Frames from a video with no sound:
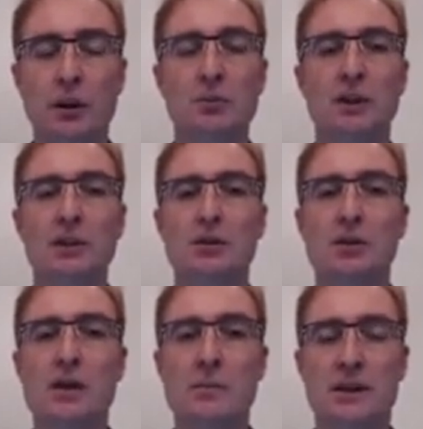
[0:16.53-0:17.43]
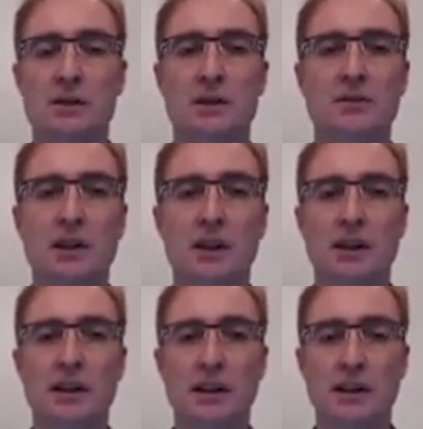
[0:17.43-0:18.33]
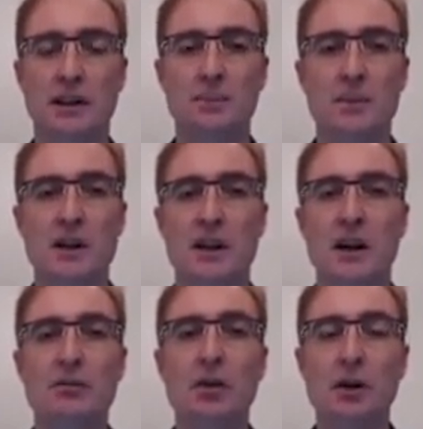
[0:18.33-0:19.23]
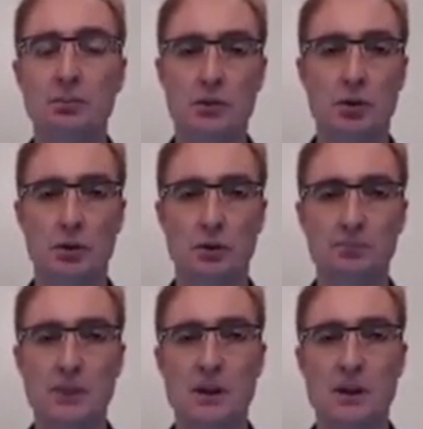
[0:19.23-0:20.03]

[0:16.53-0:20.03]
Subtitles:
I'm really talking about something like a VoIP call,